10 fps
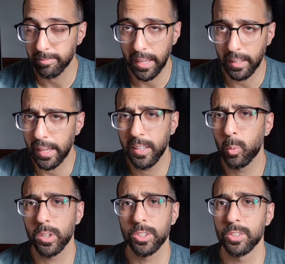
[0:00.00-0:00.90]
any
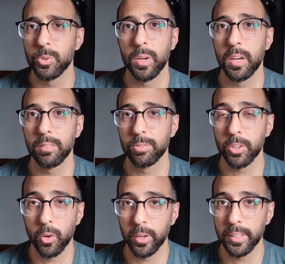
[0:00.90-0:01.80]
questions you have
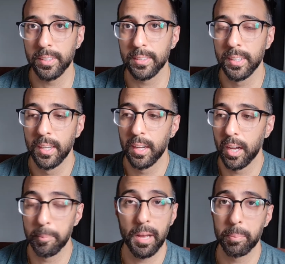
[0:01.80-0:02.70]
regarding it,
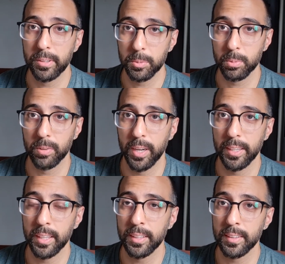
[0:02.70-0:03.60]
I'm happy to
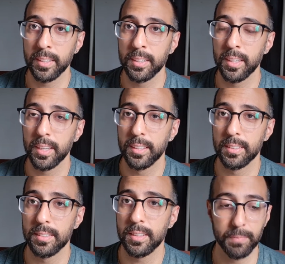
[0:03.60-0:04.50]
provide anything,
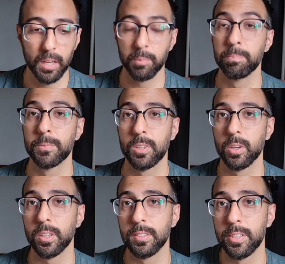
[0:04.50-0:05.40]
and I'm
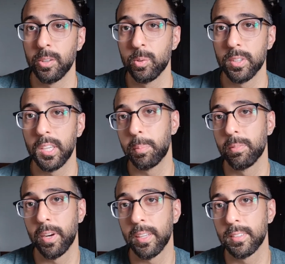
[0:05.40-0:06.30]
going to continue to keep
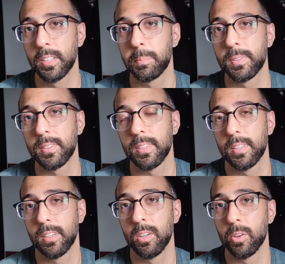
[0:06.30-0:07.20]
providing tips
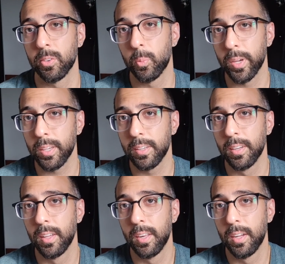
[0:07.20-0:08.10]
along the way.
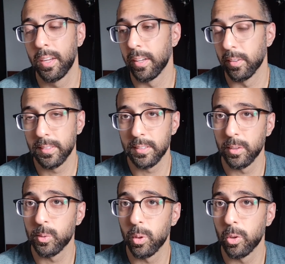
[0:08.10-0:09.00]
You know, this is
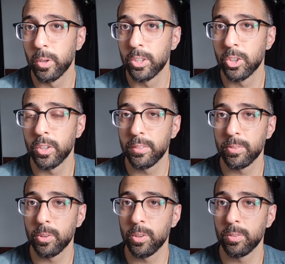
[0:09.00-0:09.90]
also a learning journey
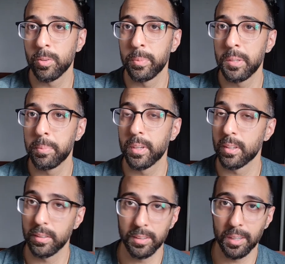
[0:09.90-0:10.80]
for me,
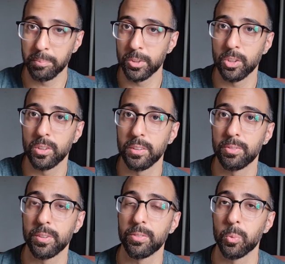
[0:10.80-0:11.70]
but I'm sure
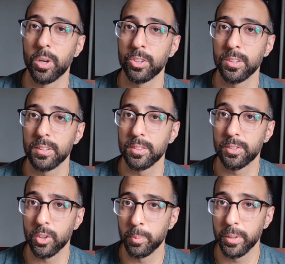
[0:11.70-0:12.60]
if you're watching this, it's
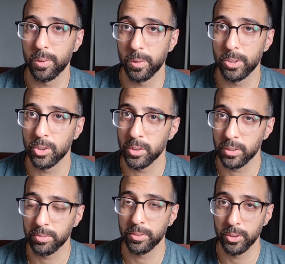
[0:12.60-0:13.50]
going to be a learning journey
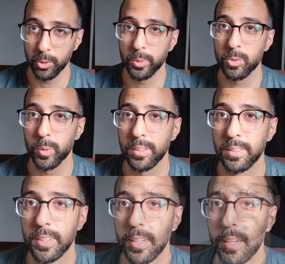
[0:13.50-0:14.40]
for you as well.
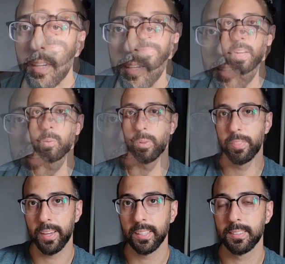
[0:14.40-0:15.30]
And with
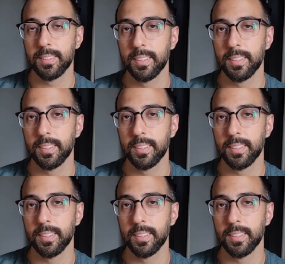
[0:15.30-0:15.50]
that,